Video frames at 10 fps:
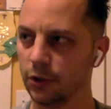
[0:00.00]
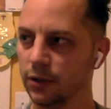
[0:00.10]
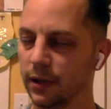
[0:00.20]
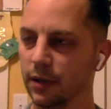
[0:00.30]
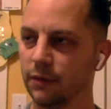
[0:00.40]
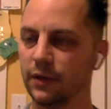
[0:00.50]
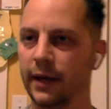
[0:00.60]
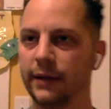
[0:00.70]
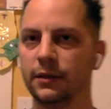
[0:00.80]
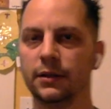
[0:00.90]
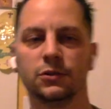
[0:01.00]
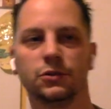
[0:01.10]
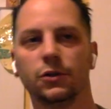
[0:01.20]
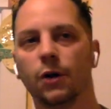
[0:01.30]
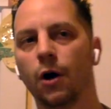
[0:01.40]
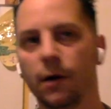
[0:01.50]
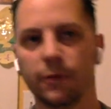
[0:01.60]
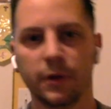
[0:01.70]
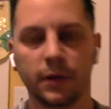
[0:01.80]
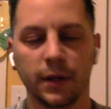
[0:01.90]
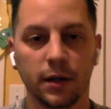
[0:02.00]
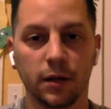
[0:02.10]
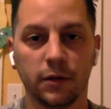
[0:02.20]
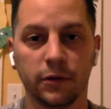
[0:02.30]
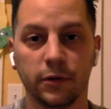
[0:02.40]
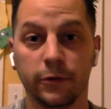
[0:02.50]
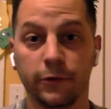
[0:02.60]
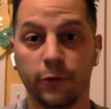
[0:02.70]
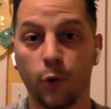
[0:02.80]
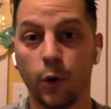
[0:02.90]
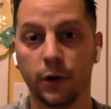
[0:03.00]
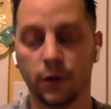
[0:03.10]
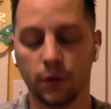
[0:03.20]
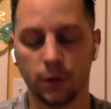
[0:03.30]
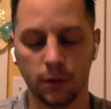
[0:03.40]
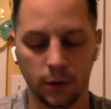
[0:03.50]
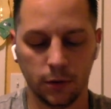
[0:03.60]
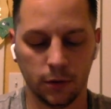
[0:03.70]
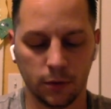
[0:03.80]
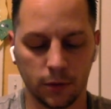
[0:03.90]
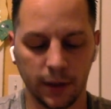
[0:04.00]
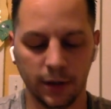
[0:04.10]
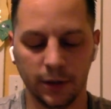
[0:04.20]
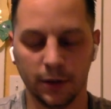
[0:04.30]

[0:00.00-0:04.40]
When you think of 90s, you often think of foil, right?